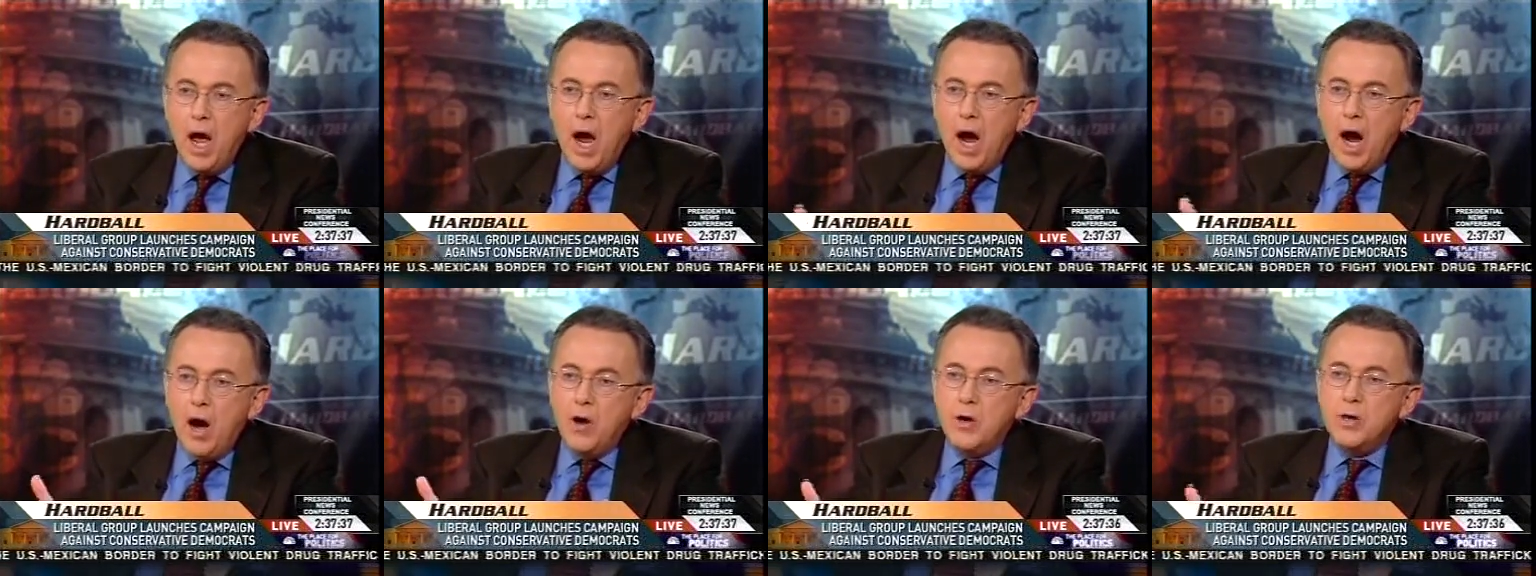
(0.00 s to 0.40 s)

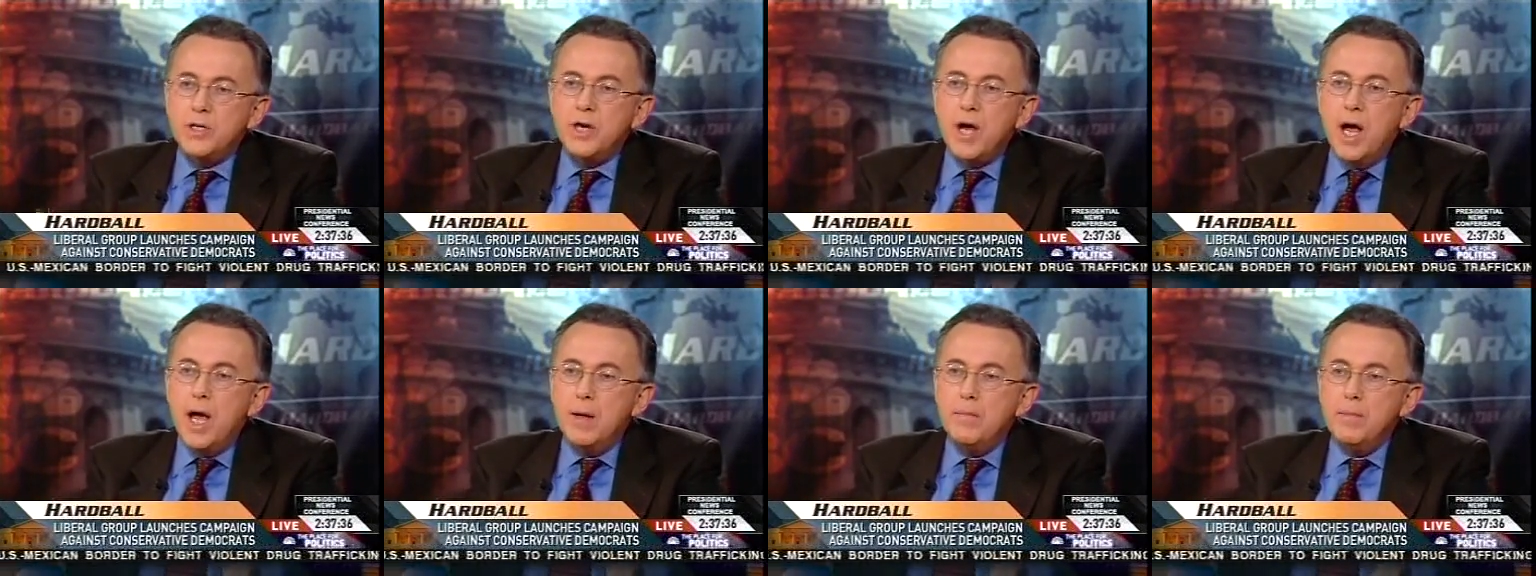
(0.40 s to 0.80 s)
Our
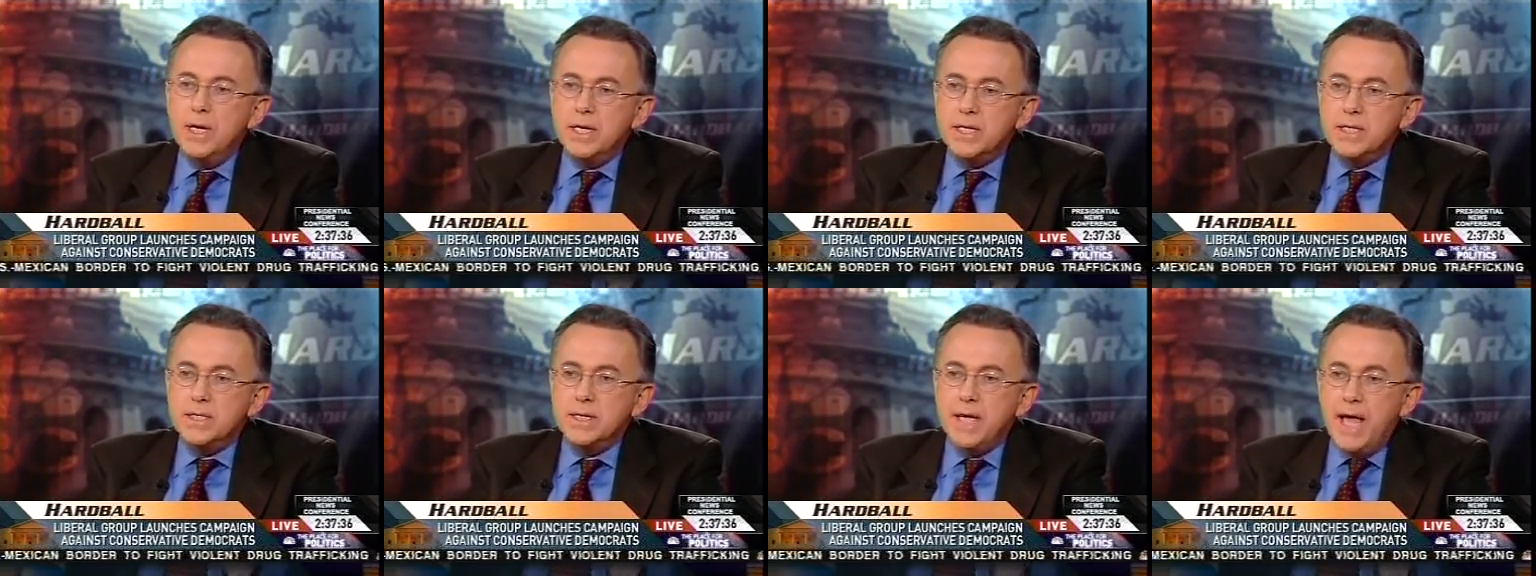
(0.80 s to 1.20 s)
job
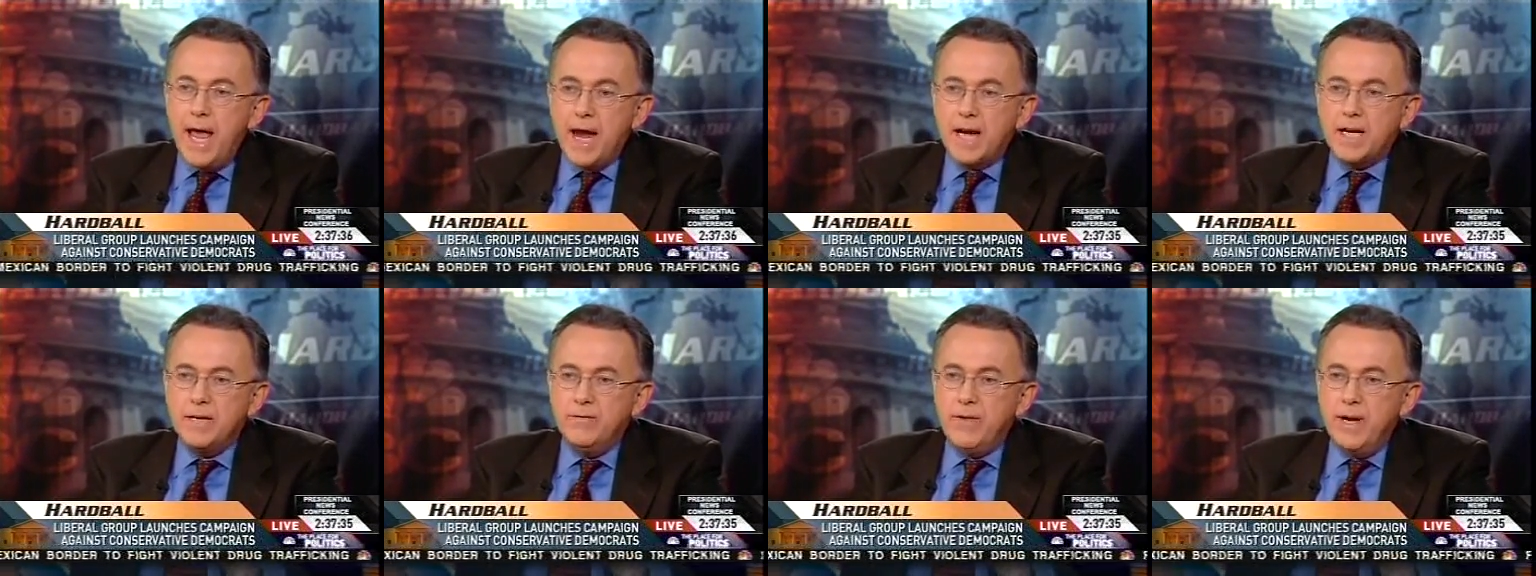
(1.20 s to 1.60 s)
is to
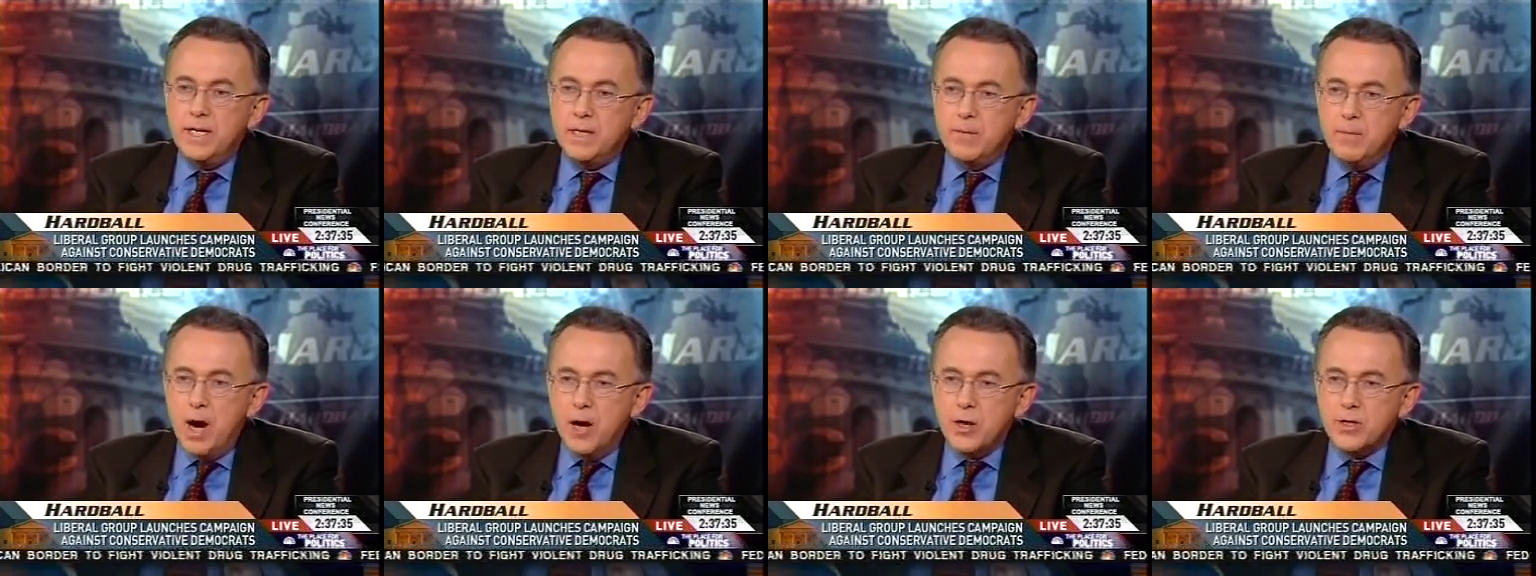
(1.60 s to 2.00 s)
activate
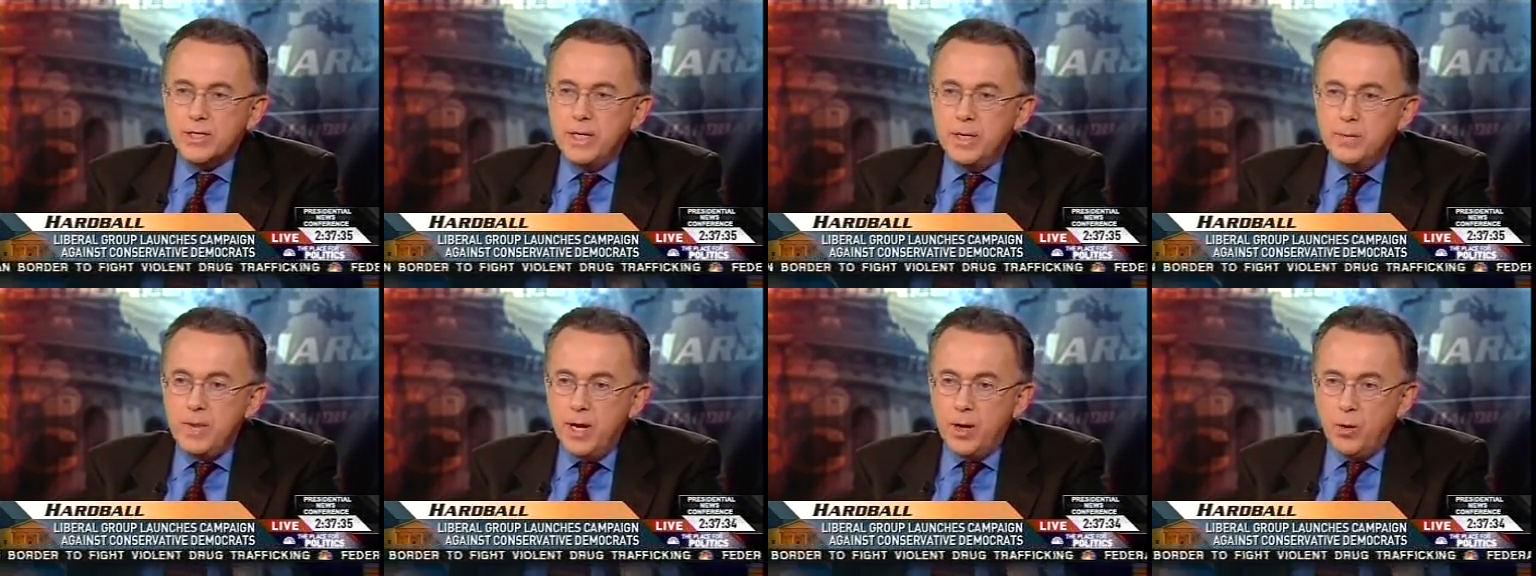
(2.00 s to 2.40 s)

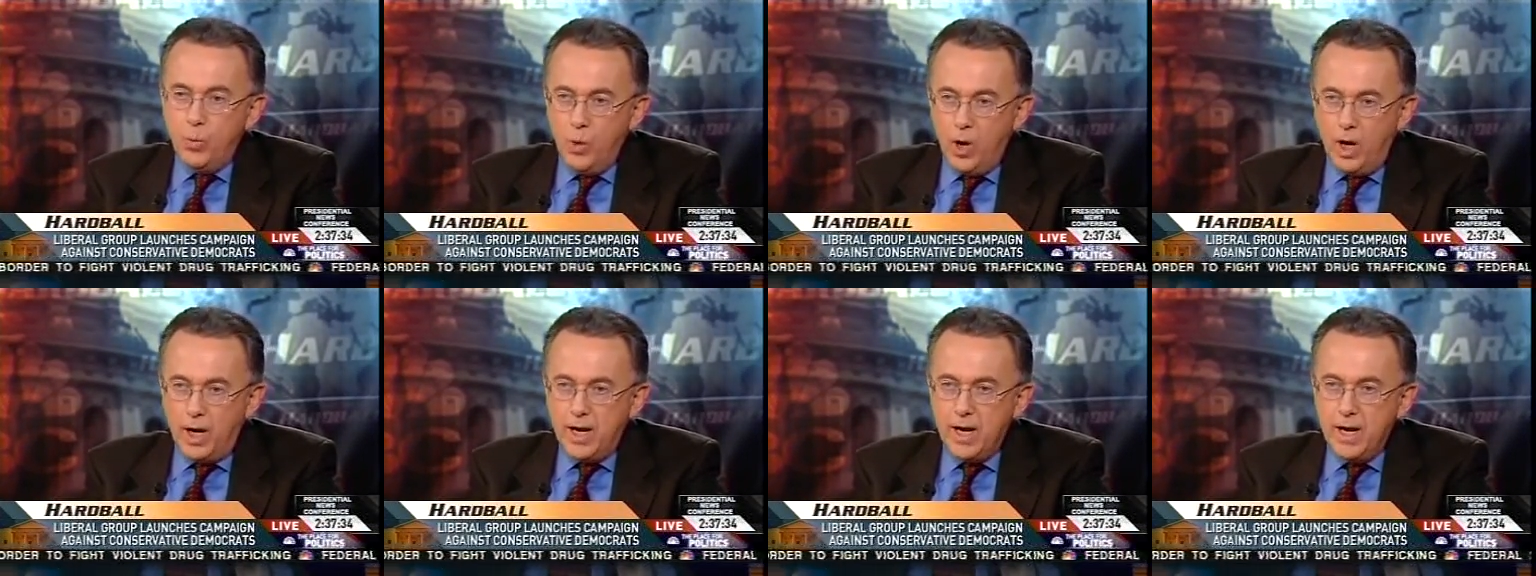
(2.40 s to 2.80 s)
democracy and make it
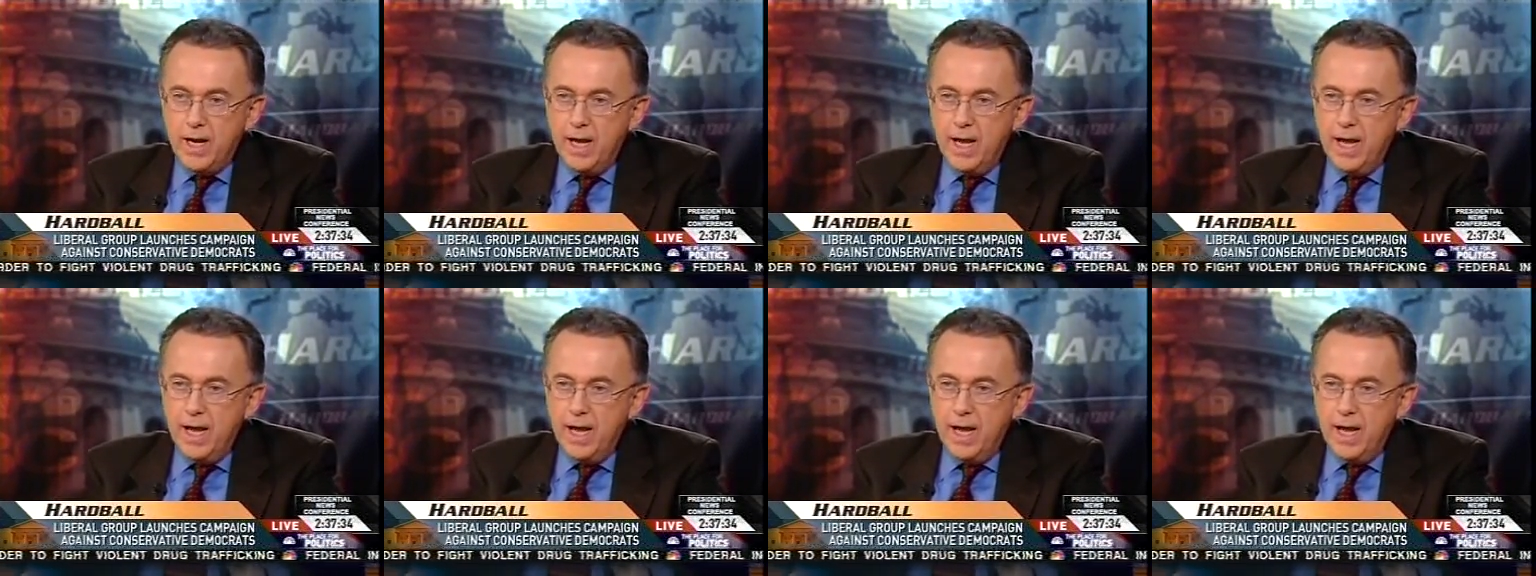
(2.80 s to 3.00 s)
work,